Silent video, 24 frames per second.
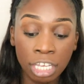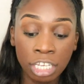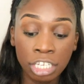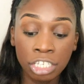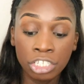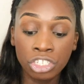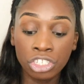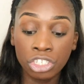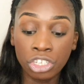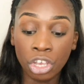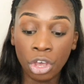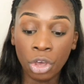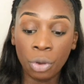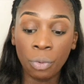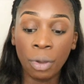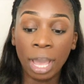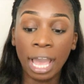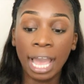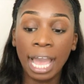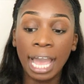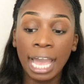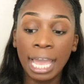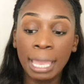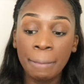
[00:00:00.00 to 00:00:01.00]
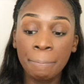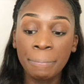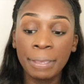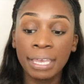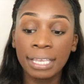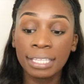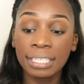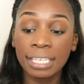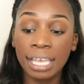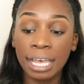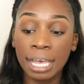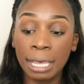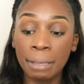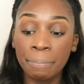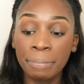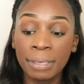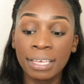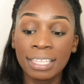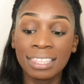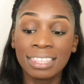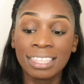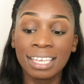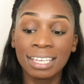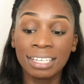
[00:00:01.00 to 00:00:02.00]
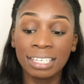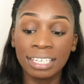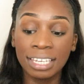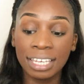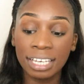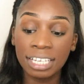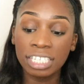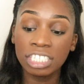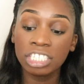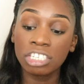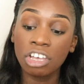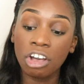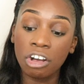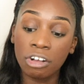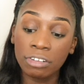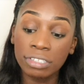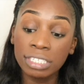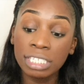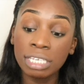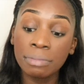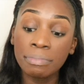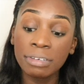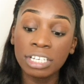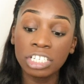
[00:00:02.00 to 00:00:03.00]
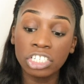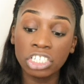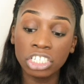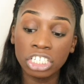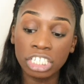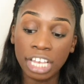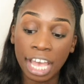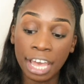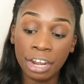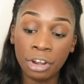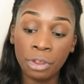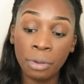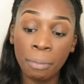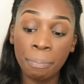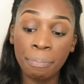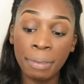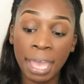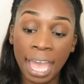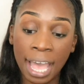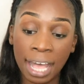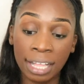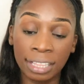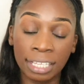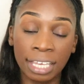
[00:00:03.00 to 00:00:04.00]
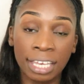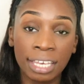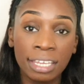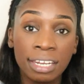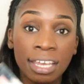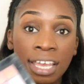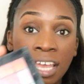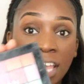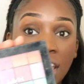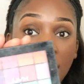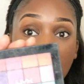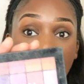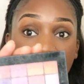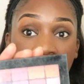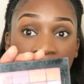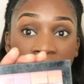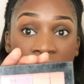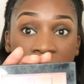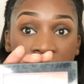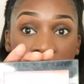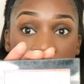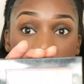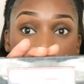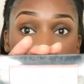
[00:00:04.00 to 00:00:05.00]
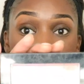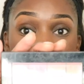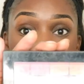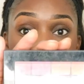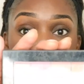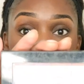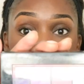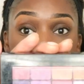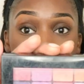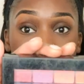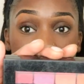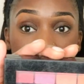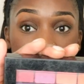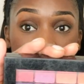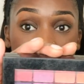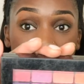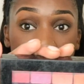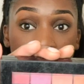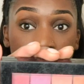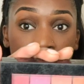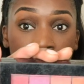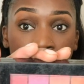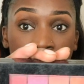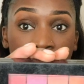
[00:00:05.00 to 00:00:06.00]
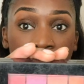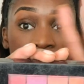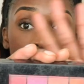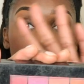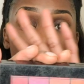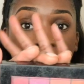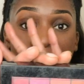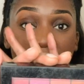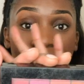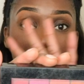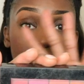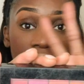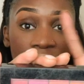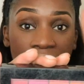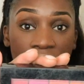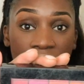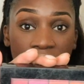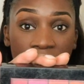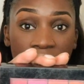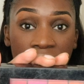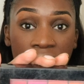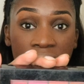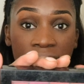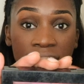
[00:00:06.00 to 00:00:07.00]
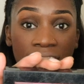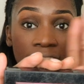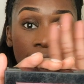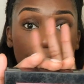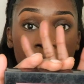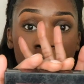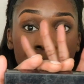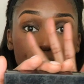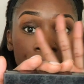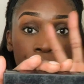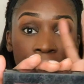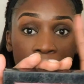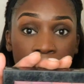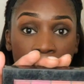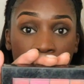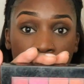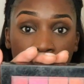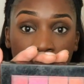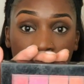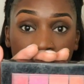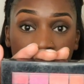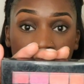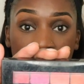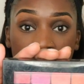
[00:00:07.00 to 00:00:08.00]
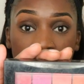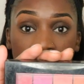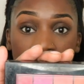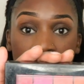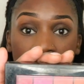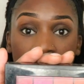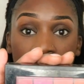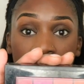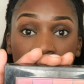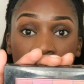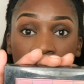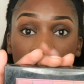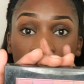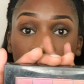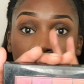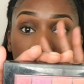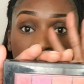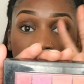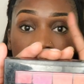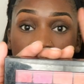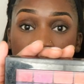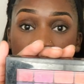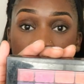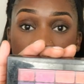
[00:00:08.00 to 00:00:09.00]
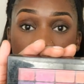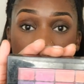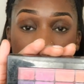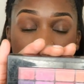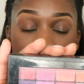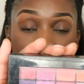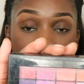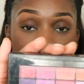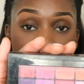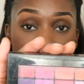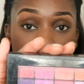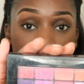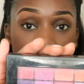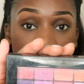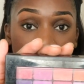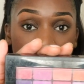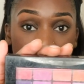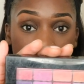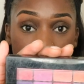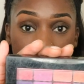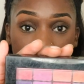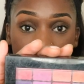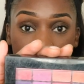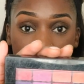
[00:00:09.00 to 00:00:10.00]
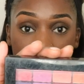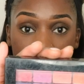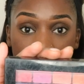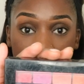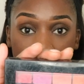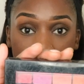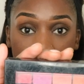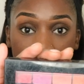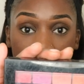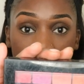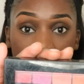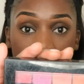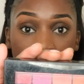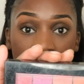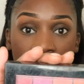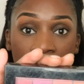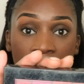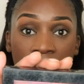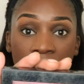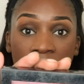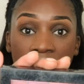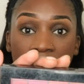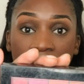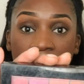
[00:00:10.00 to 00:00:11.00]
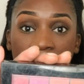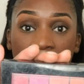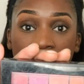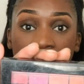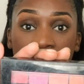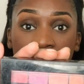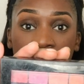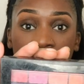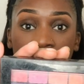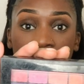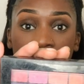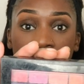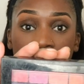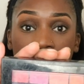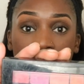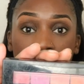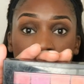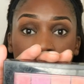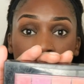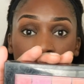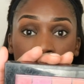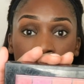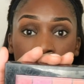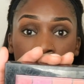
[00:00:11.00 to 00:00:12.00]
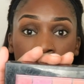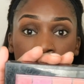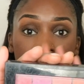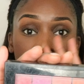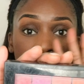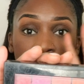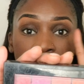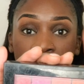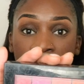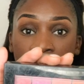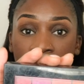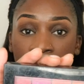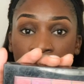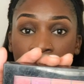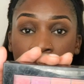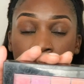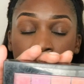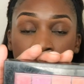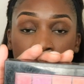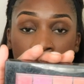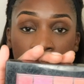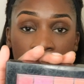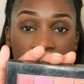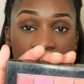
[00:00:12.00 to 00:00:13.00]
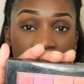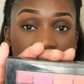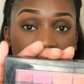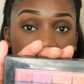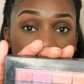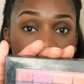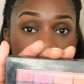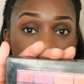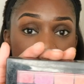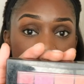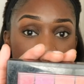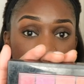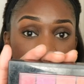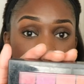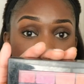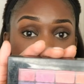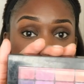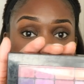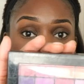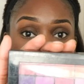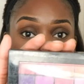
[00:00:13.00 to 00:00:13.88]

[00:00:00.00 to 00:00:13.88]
So I picked up the NYX Ultimate Shadow Palette. And as you can see, it is a very highly pigmented and um, very multicolored